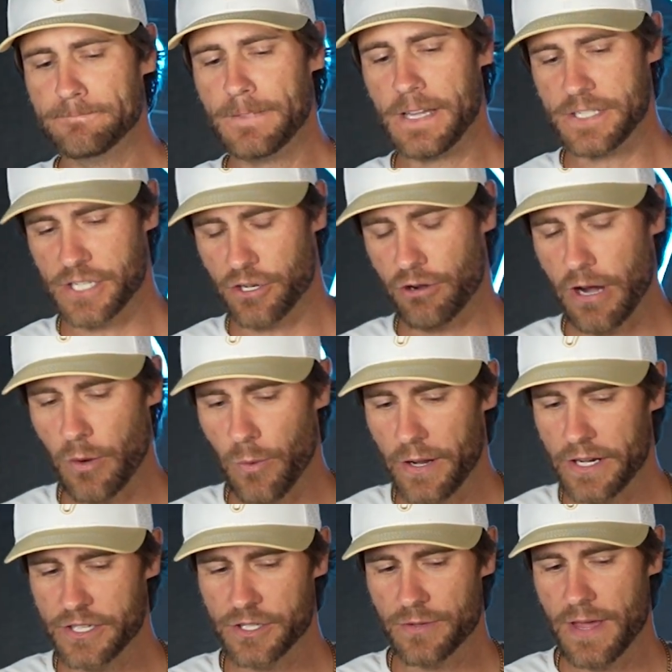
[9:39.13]
Is a great way
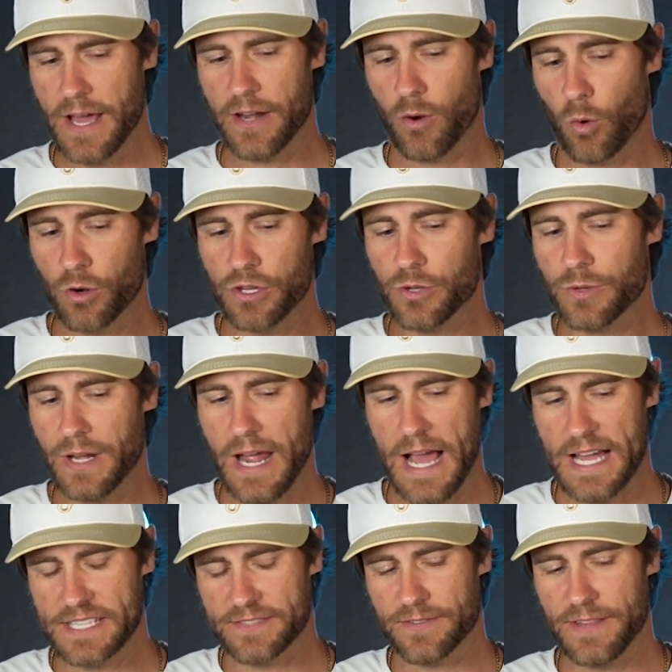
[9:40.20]
to do that, or you can
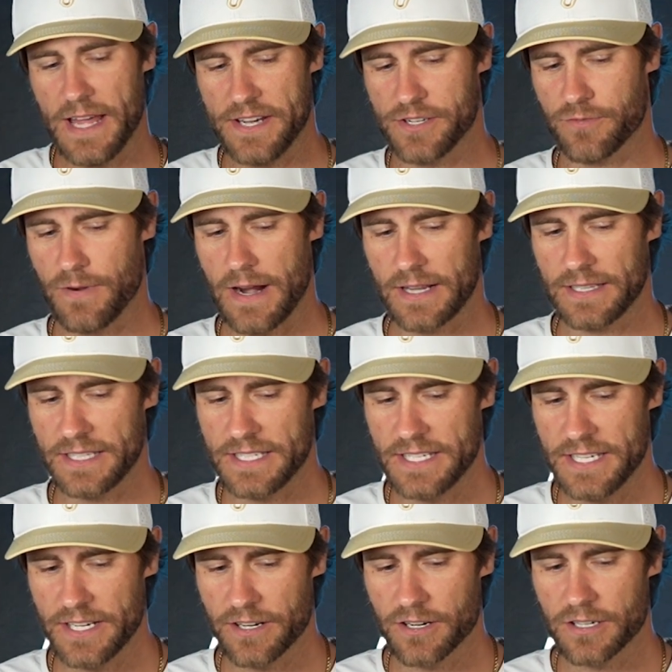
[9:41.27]
ask for that directly
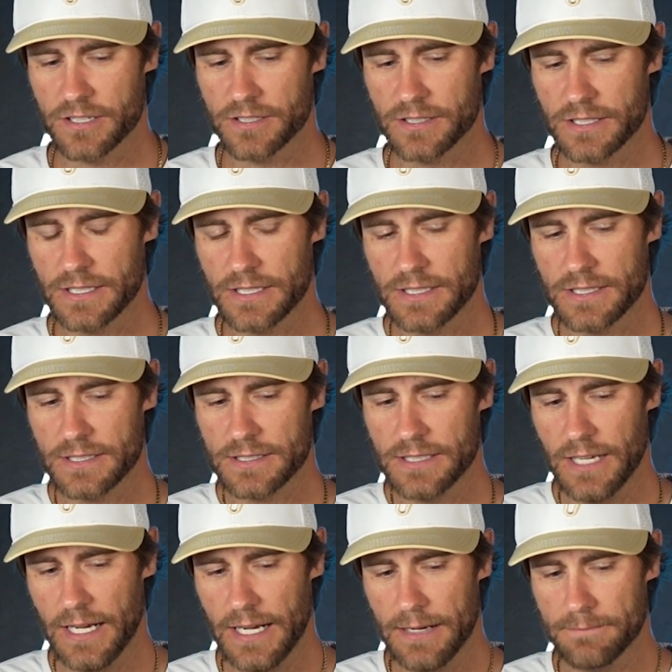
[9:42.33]
here
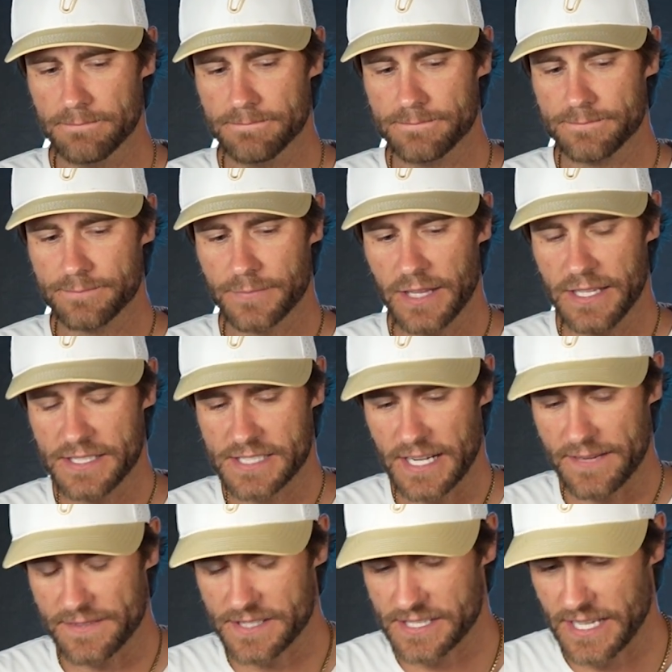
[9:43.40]

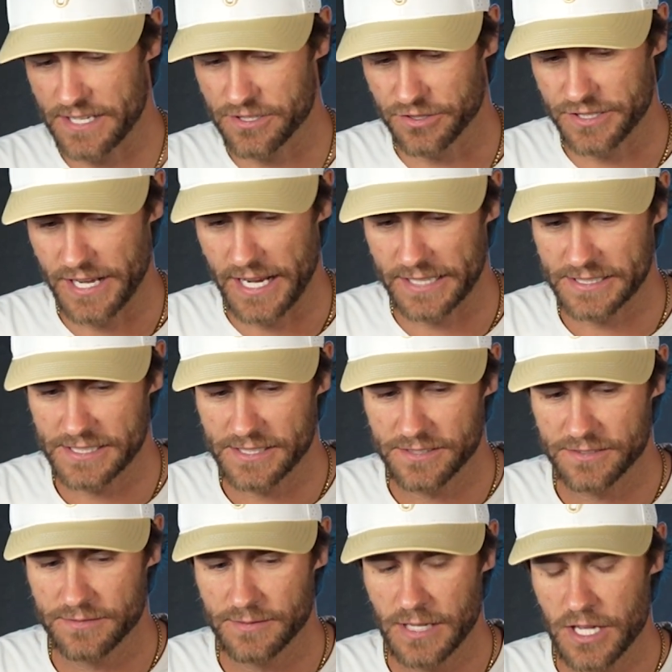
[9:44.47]
inside the schedule text.
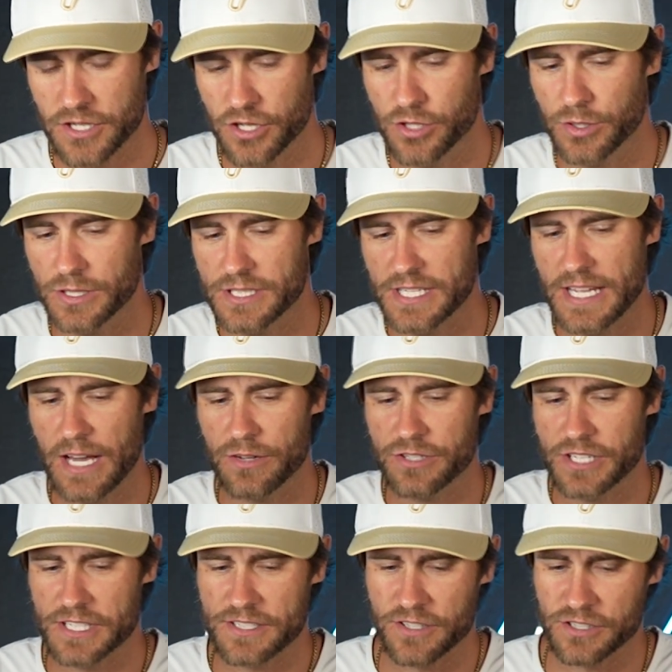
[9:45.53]
So you can see how
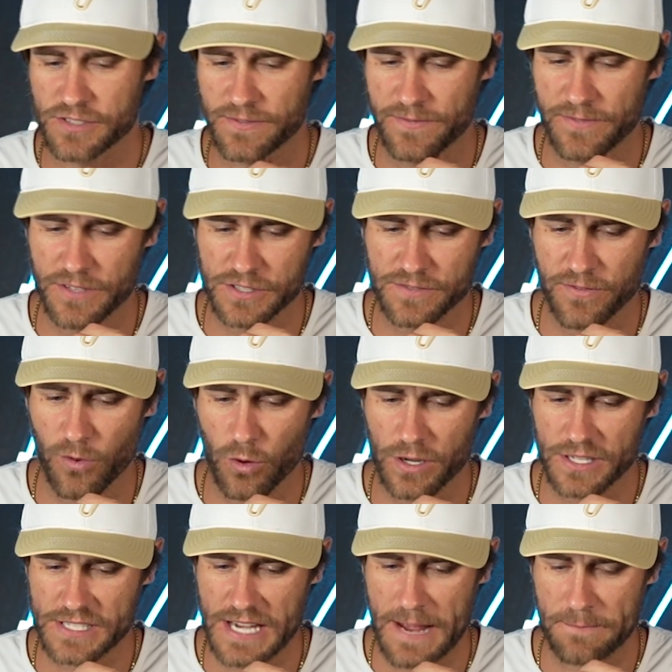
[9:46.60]
just there's 4
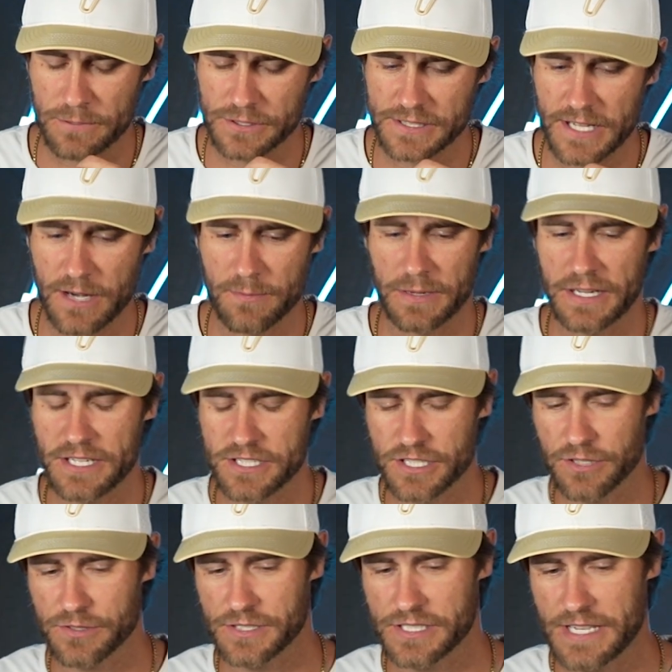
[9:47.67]
examples there, but each of
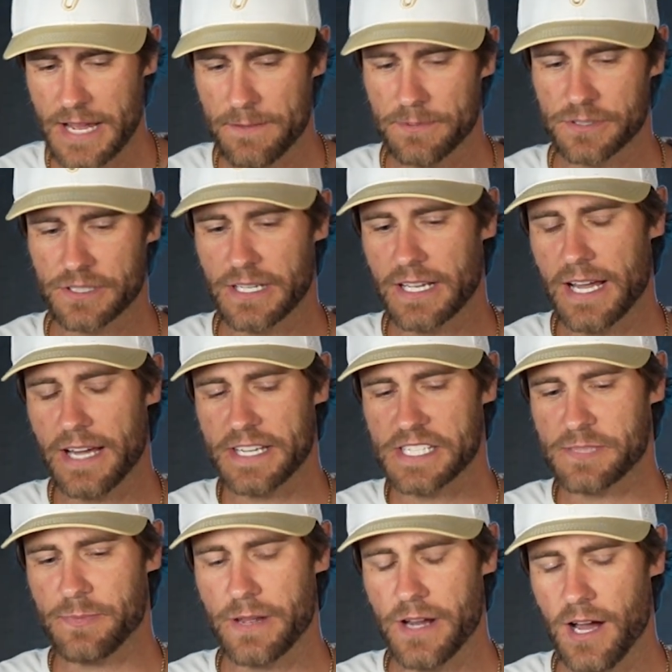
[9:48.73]
those examples can kind of
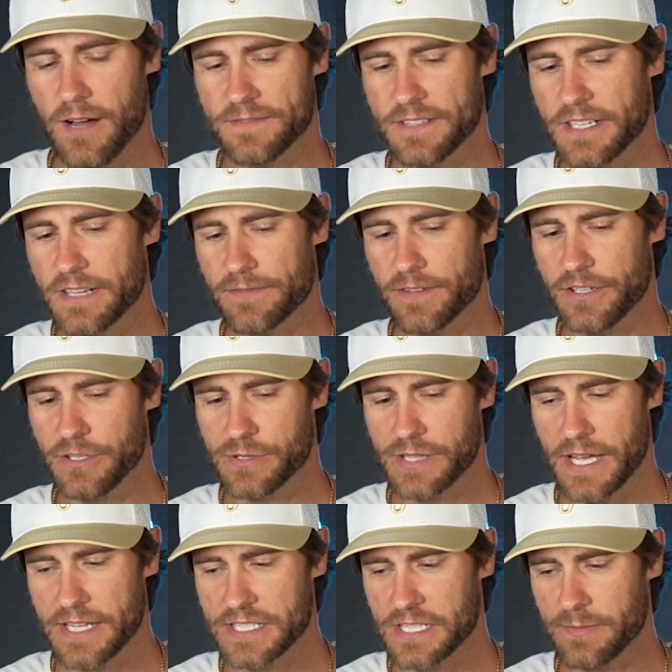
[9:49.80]
spin off to different use
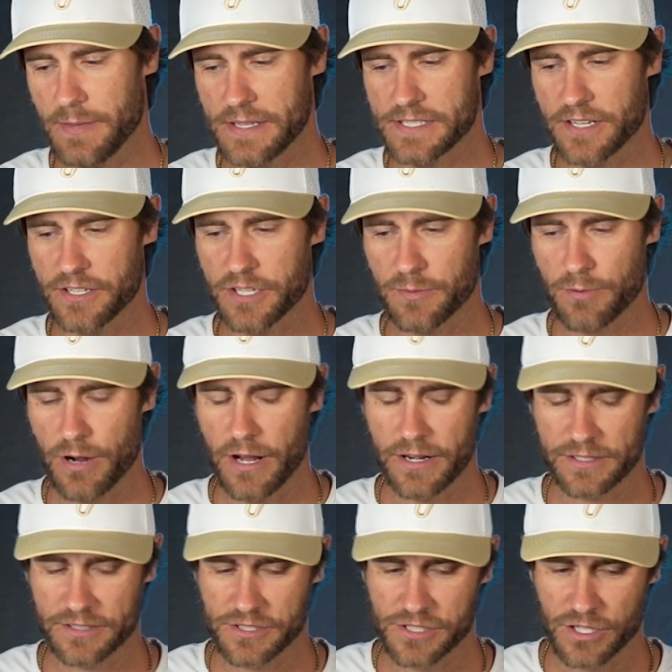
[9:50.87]
cases based on your
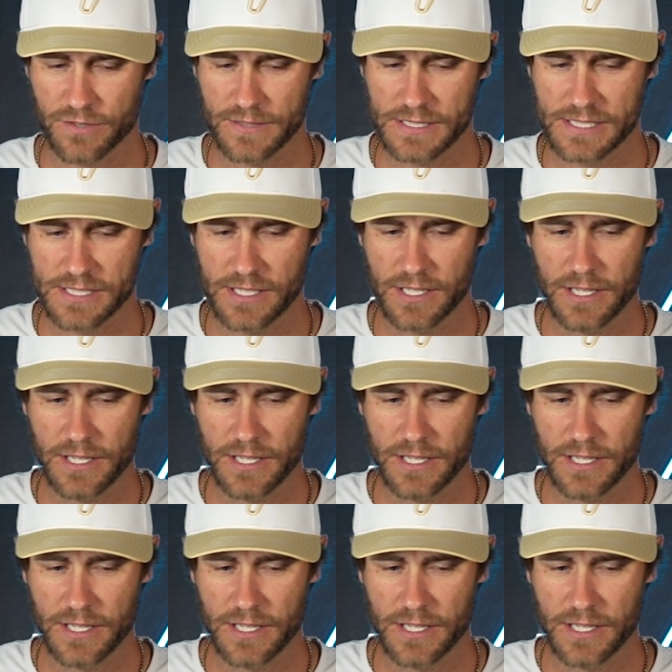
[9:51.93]
product or service.